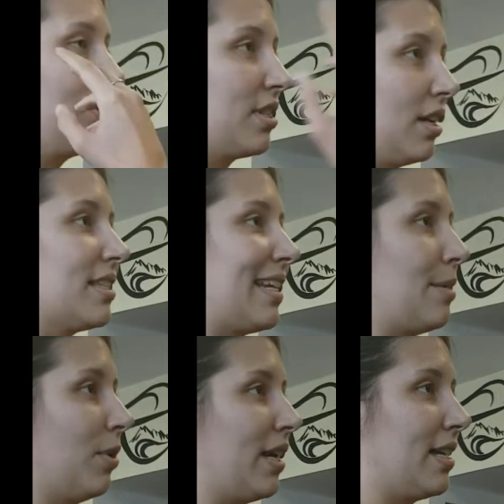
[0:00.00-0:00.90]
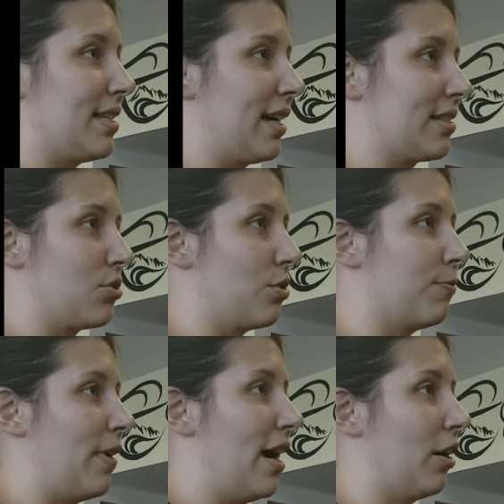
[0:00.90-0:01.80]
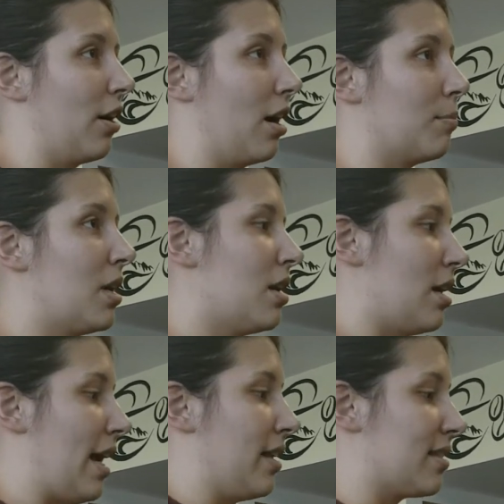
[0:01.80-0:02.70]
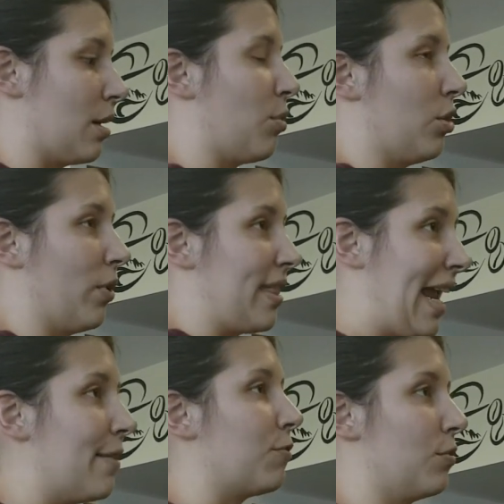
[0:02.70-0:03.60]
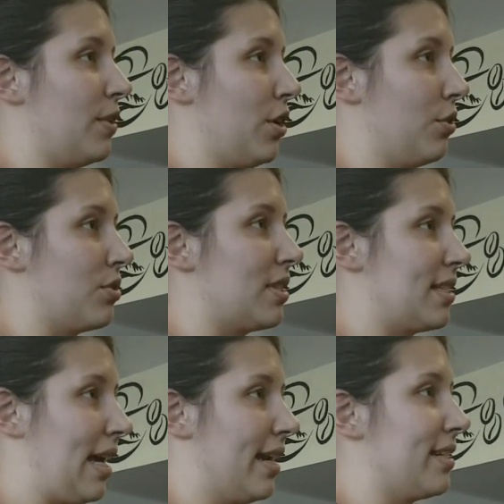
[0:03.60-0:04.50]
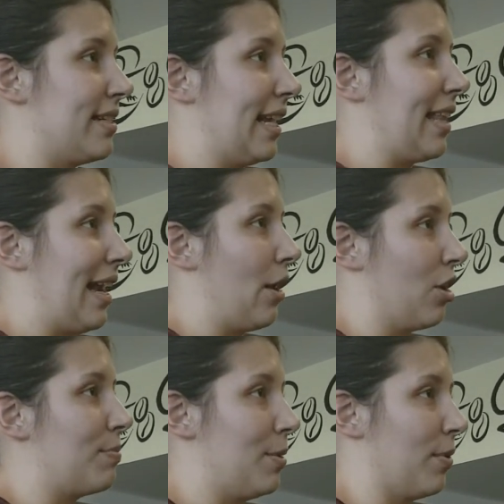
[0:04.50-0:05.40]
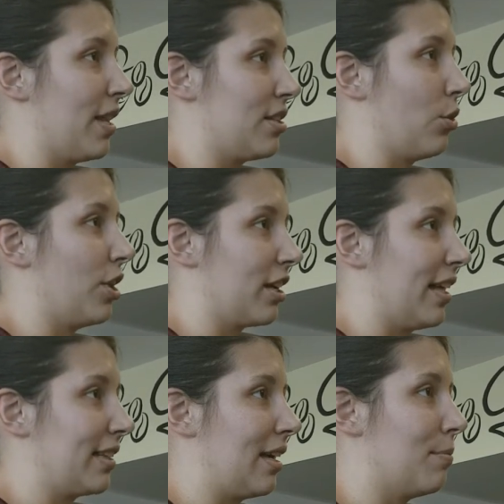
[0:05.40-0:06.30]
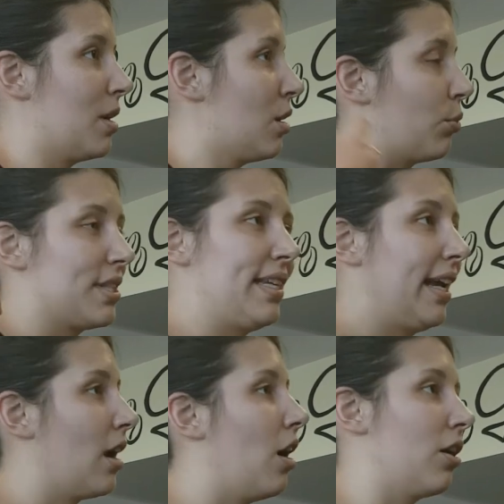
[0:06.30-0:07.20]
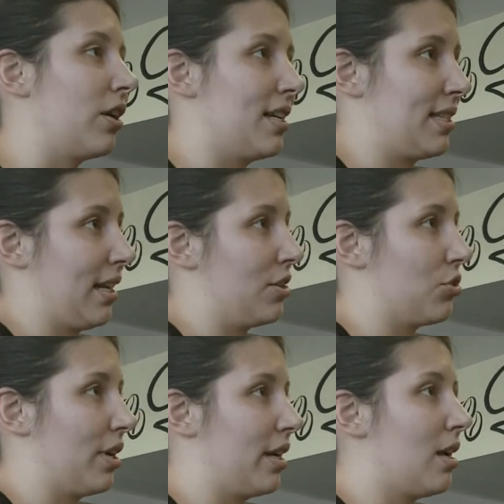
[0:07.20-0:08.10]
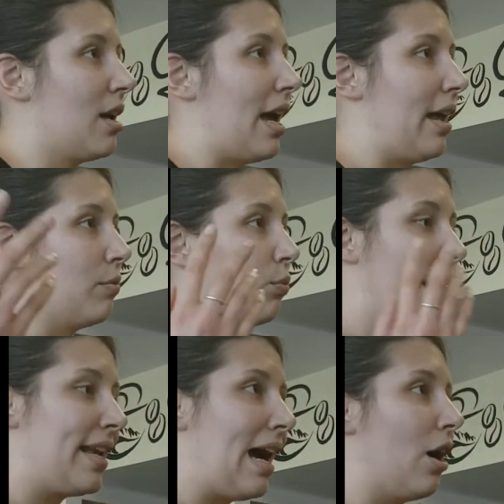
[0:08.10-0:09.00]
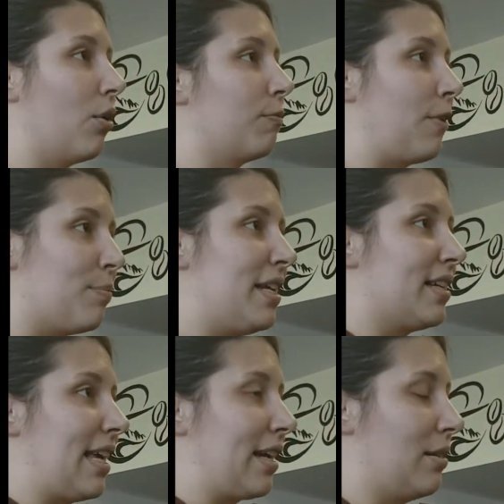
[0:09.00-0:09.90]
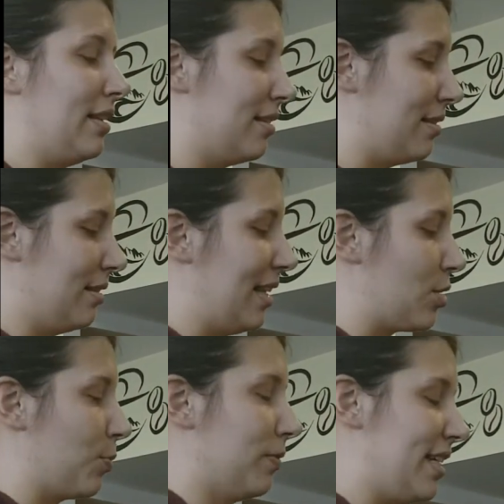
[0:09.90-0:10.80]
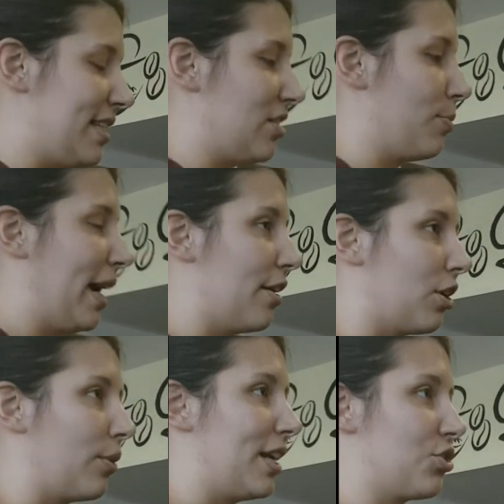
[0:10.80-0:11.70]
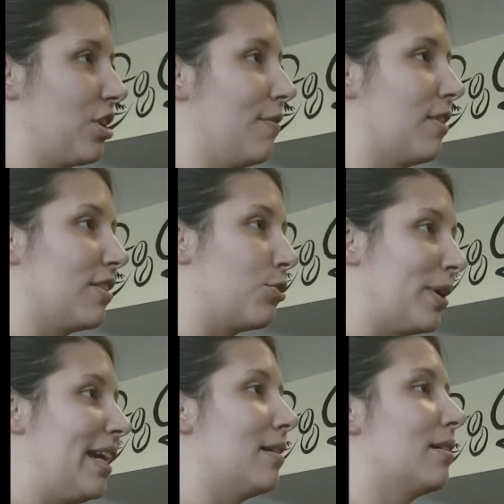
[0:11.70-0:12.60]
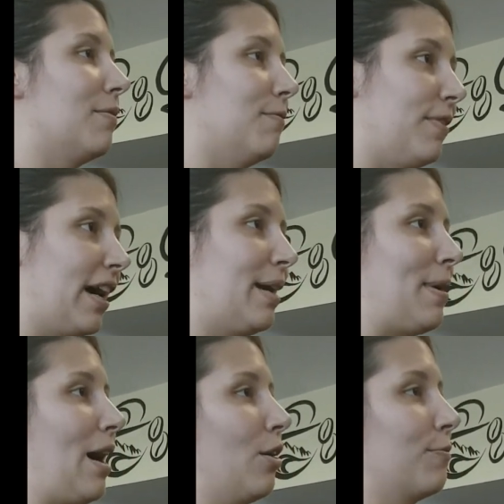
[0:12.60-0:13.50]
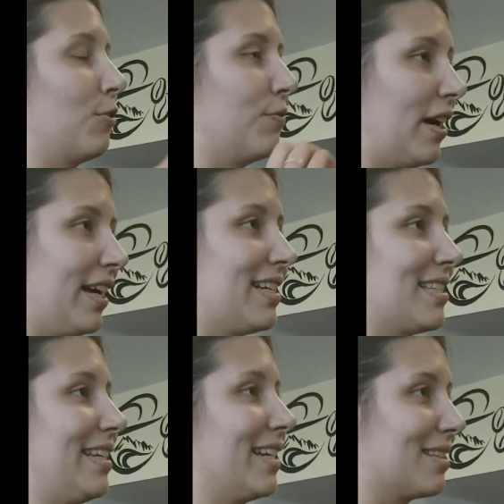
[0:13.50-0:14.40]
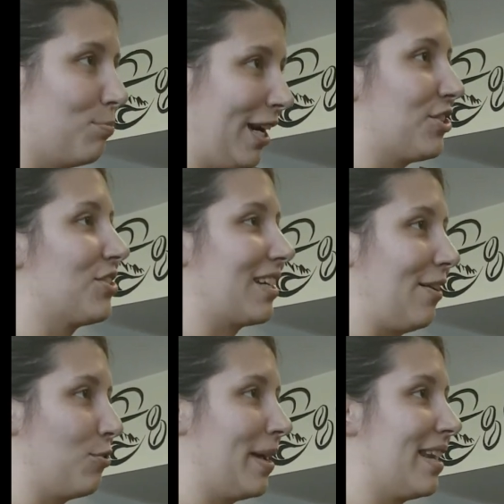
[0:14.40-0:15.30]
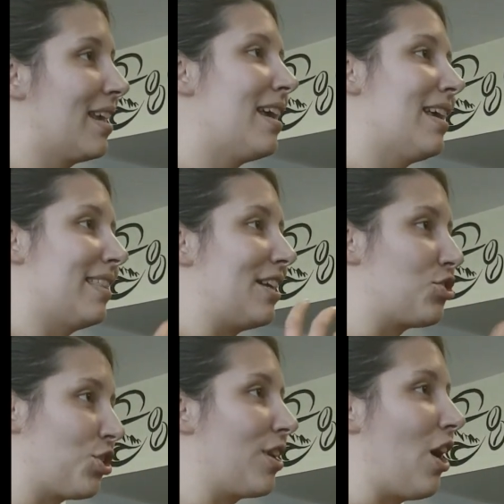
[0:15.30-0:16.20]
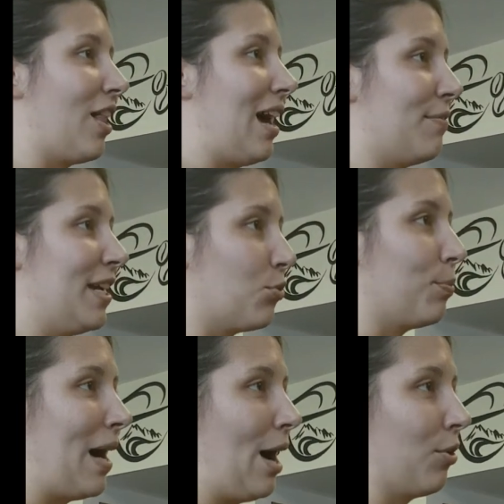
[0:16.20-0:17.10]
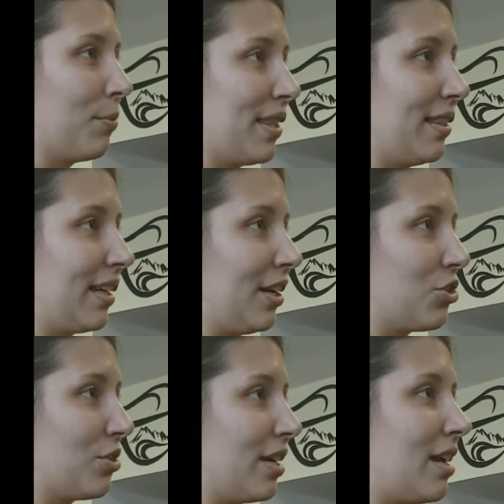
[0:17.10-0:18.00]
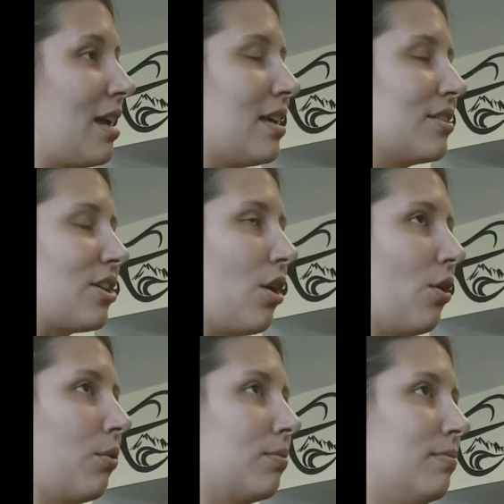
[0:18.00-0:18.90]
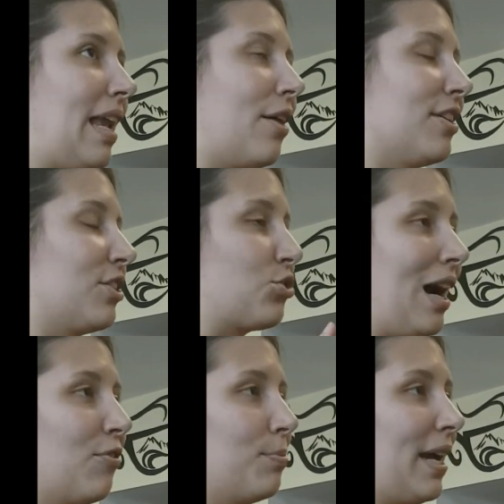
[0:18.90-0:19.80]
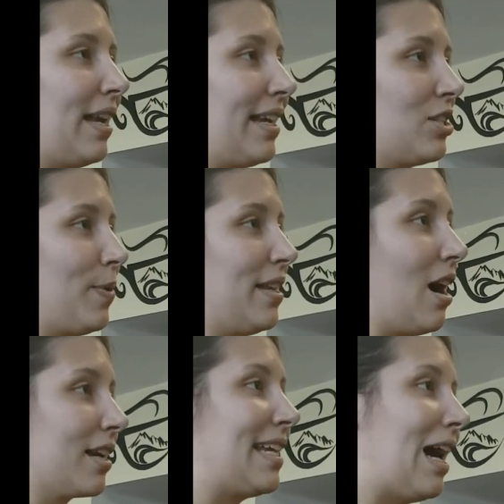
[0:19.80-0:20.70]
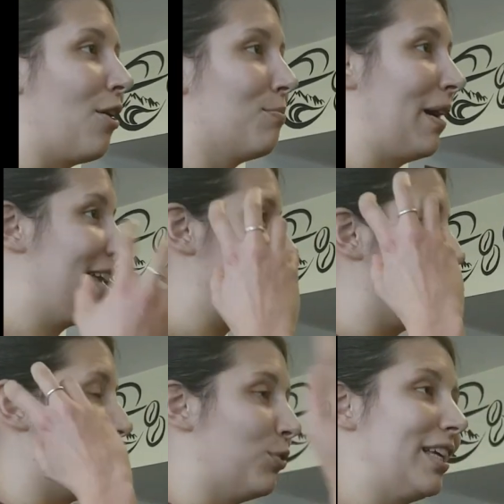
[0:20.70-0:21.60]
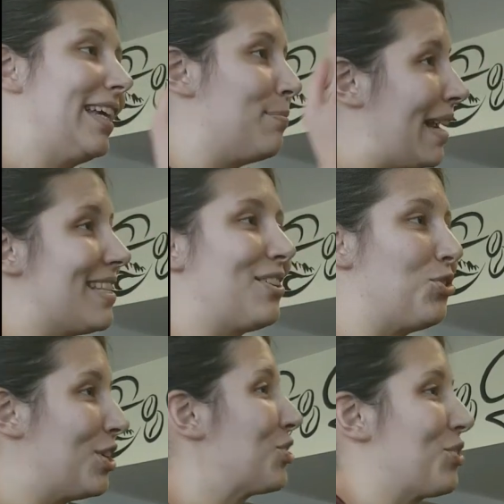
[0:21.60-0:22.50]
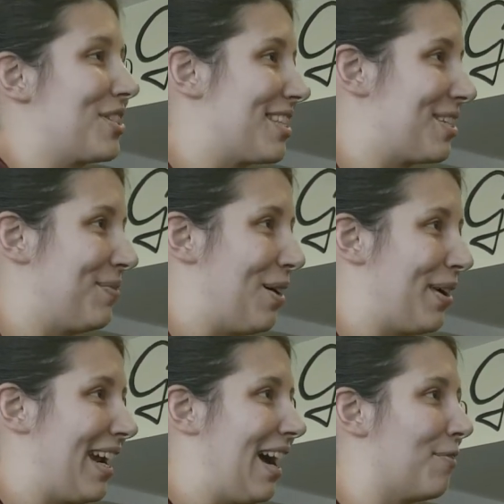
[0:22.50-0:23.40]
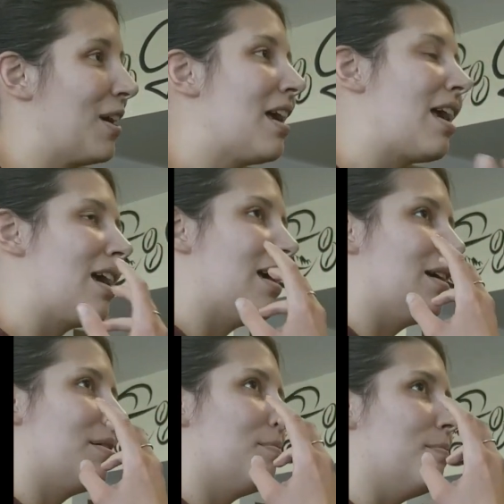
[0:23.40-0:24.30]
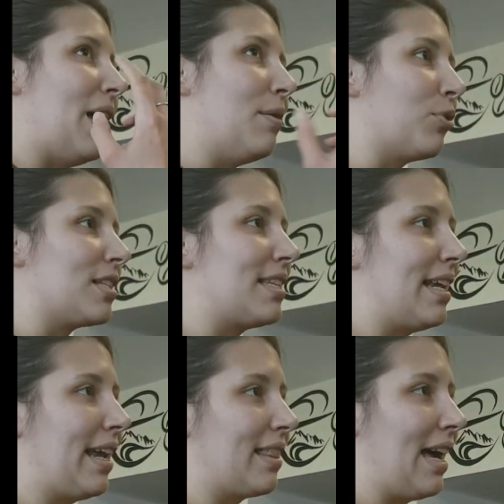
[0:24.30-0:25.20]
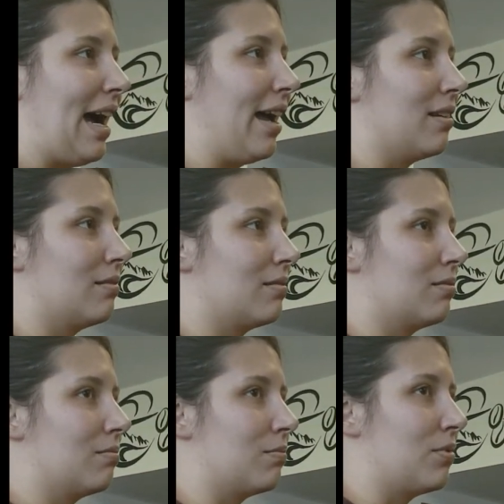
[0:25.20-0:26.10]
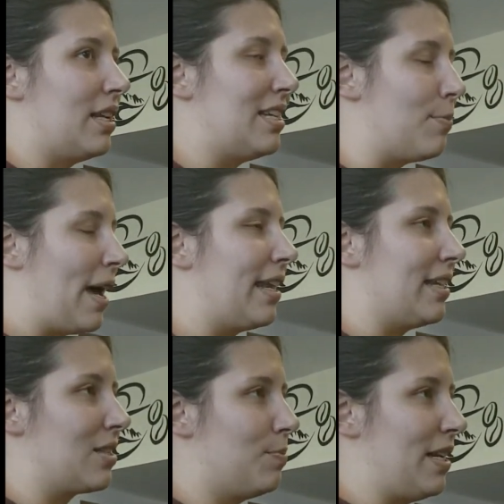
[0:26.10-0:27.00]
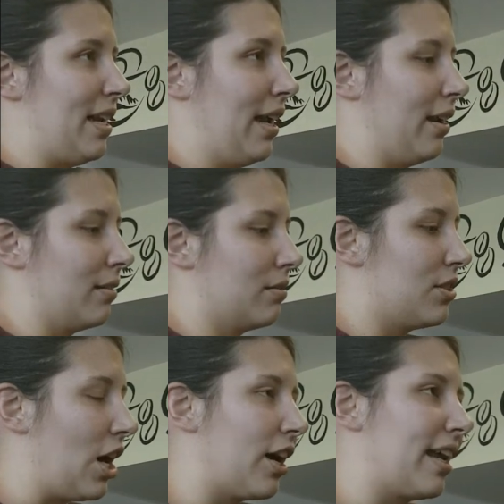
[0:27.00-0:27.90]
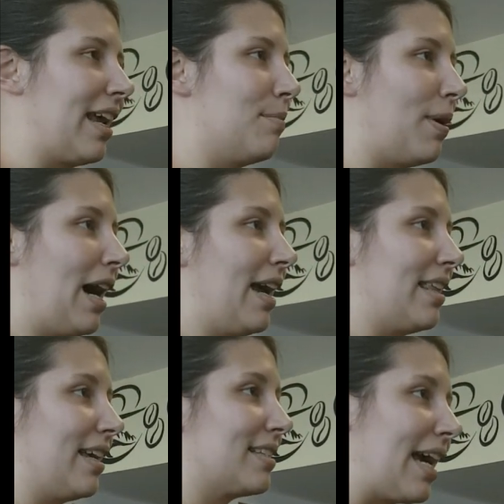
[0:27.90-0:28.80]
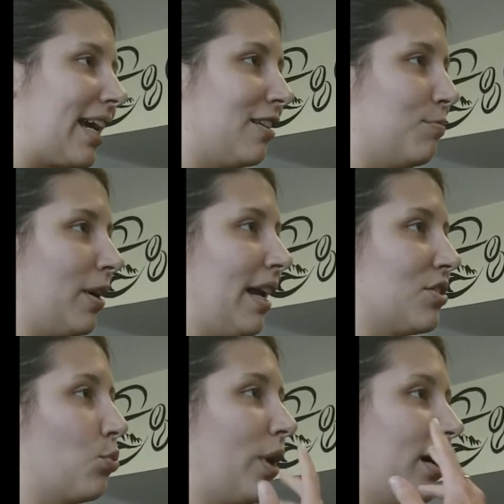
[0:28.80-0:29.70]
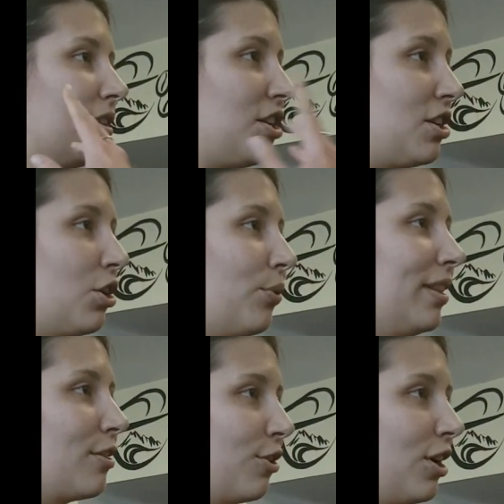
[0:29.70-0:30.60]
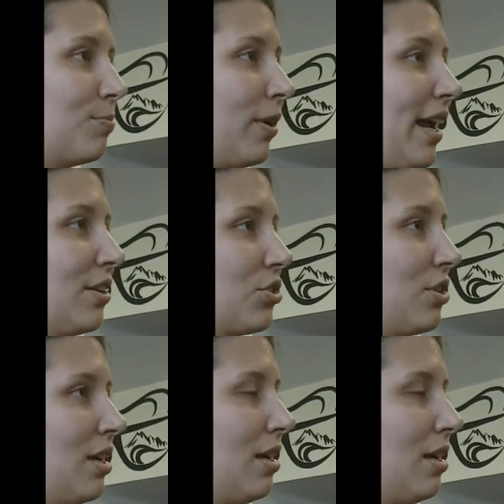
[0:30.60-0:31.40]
who is unstable and has access to a firearm, and someone with hateful views deciding to take that out on people that don't look like them. We're seeing it all across the country. And right now, from the and this leads into my other question of the three very powerful, very distinct branches of government that should all have equal power within the country. So now that the travel ban has been knocked down by the really amazing judicial system that we have, and we're seeing that independence being targeted by the executive branch, where do you, in the third branch,